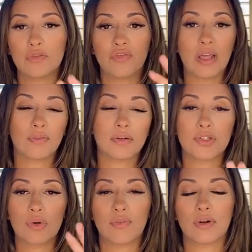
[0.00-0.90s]

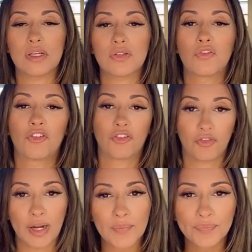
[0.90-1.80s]
favors or whatever it is, for
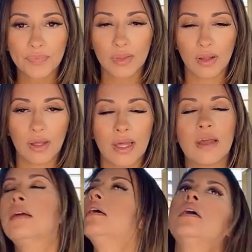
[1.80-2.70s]
free.
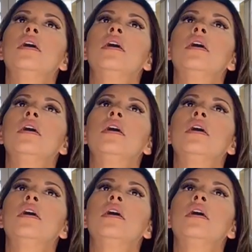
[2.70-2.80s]
Okay.